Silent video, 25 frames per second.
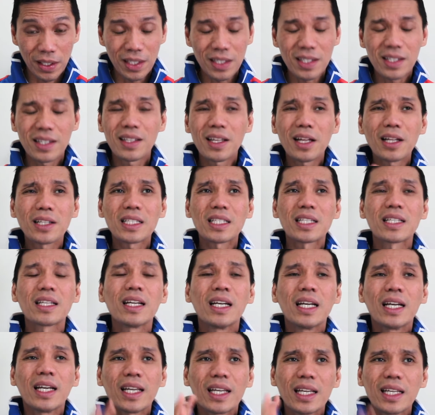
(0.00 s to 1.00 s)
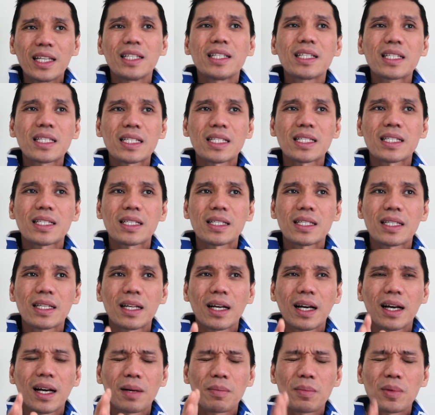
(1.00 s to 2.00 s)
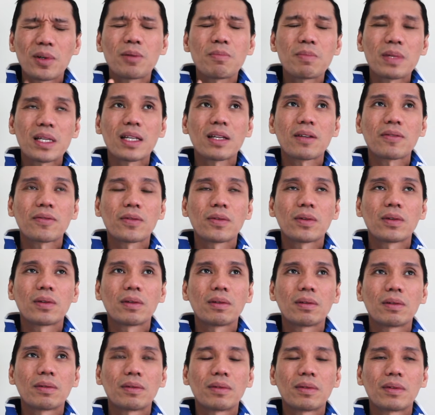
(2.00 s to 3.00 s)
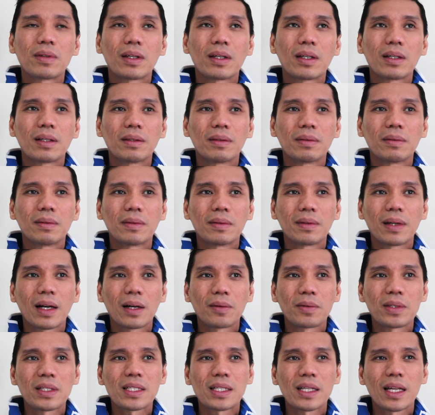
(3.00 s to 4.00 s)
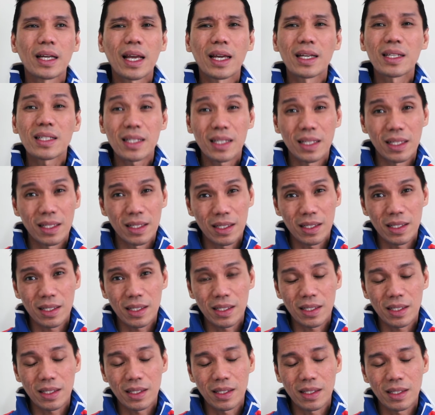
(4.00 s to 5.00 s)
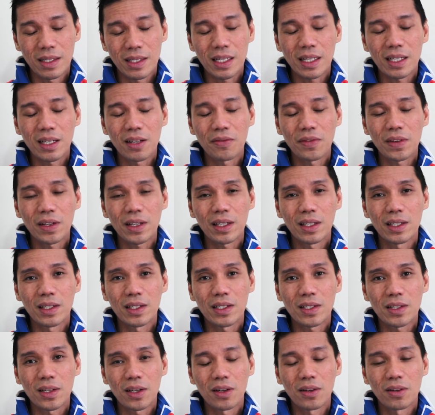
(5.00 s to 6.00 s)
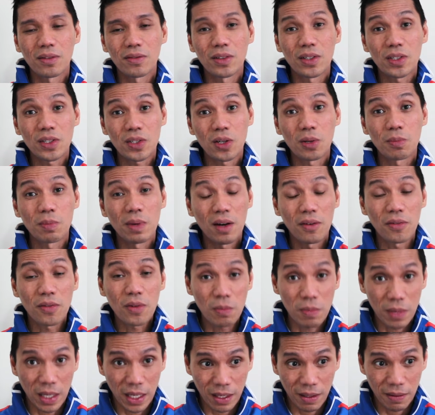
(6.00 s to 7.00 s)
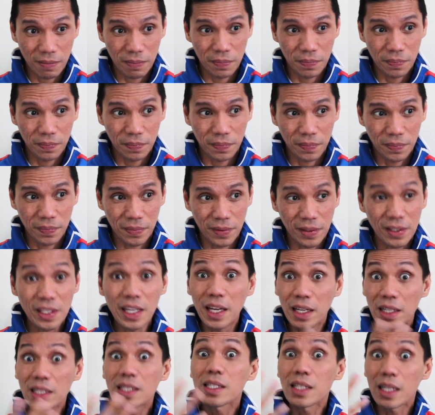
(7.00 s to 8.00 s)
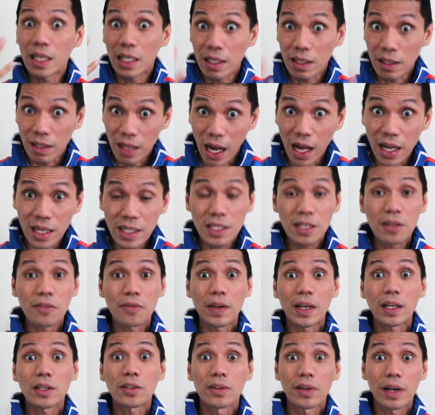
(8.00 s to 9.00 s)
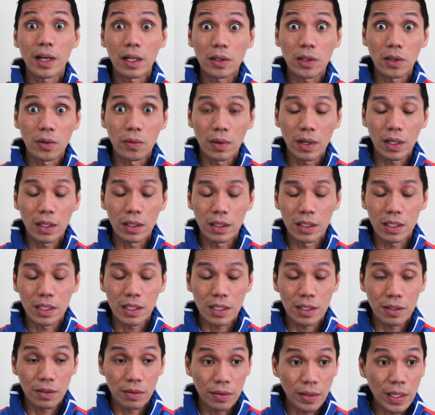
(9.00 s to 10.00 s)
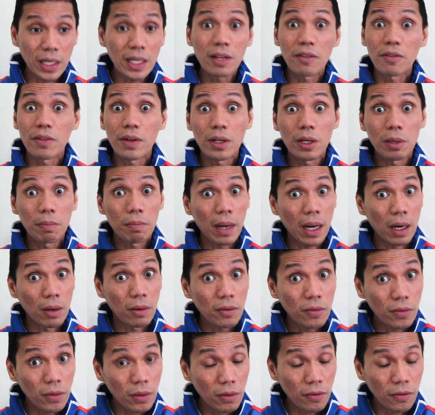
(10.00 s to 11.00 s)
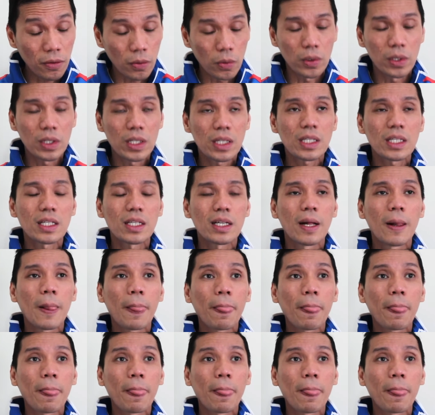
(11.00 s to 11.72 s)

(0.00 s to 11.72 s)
So that is a more meaningful, I would say, essence, significance of the soma for me. Yes, it does affect your health and wellness. Really very powerful force.